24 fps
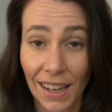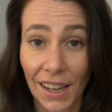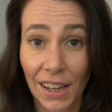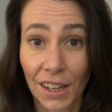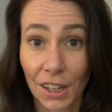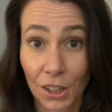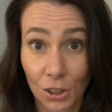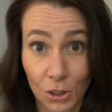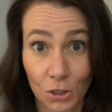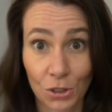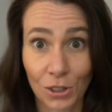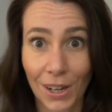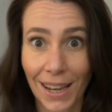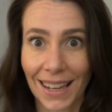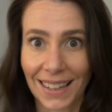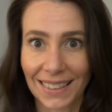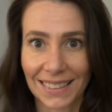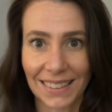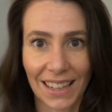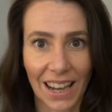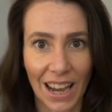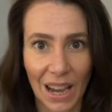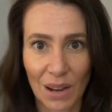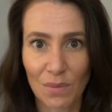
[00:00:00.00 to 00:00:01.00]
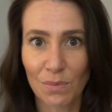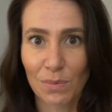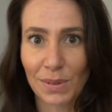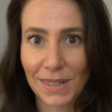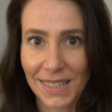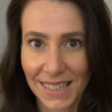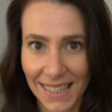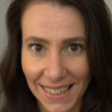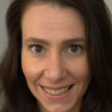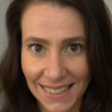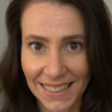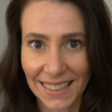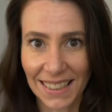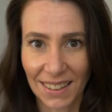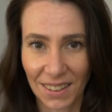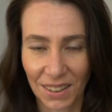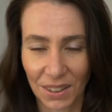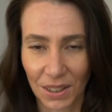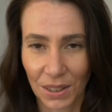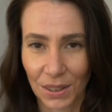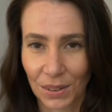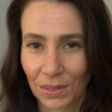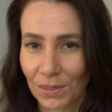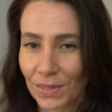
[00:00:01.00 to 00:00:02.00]
contract, I'm protecting
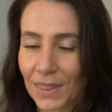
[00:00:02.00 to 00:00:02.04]
you.